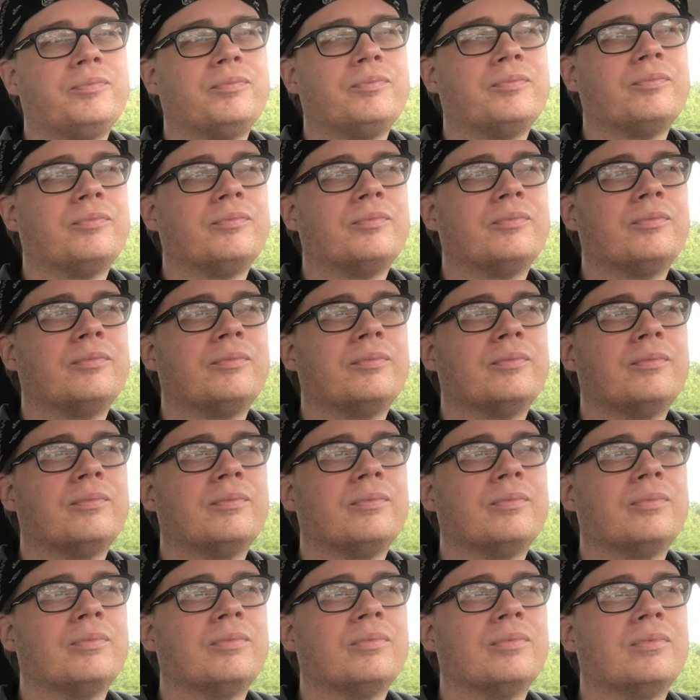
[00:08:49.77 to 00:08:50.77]

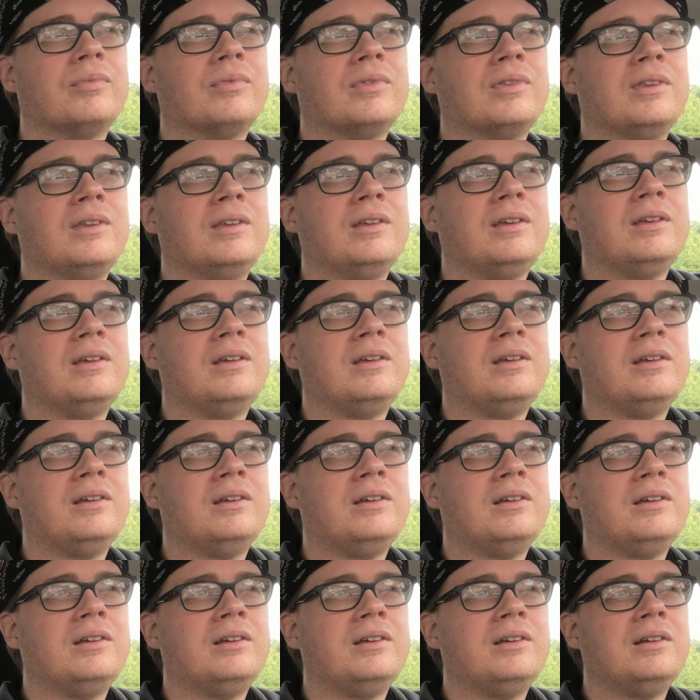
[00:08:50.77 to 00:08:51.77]

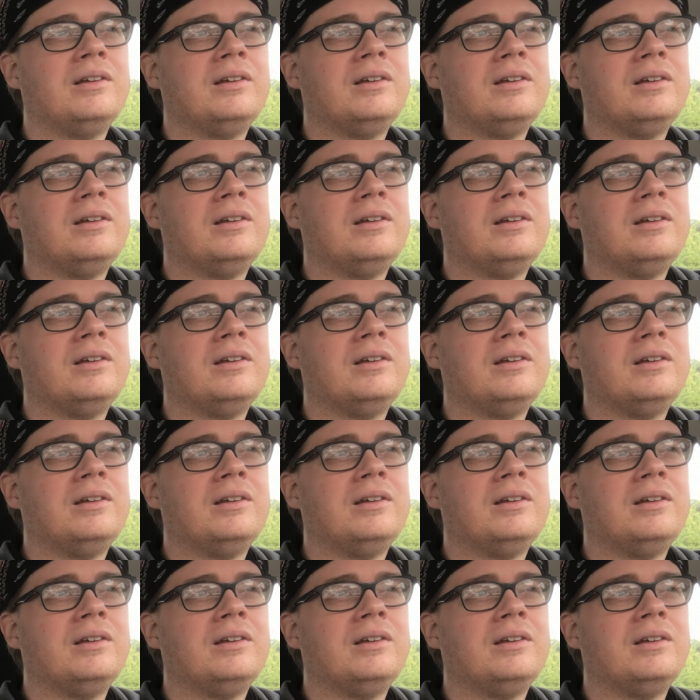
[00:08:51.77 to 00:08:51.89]
Nothing is said.